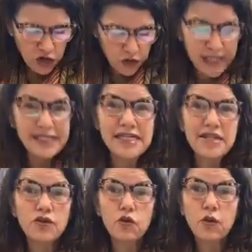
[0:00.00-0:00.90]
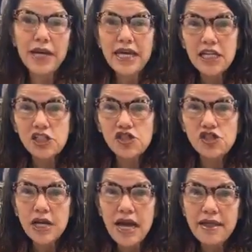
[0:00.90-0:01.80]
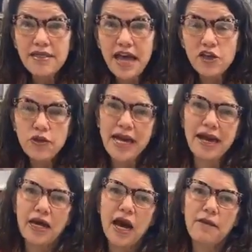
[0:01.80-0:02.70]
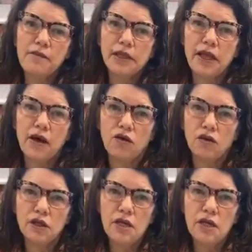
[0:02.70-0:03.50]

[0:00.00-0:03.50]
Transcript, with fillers: and you mm. can see the ridge yeah. that you can't cut below.